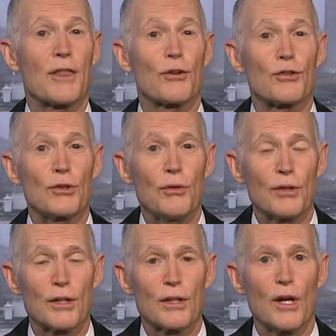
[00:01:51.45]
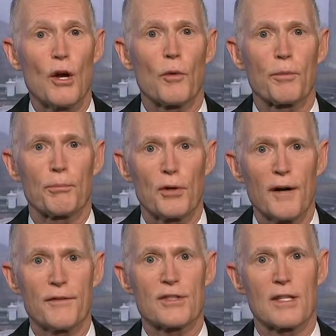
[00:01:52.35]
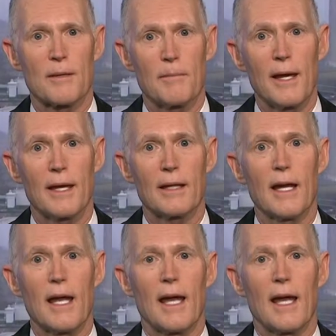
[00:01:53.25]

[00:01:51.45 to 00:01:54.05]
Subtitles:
and they're doing it with profits they make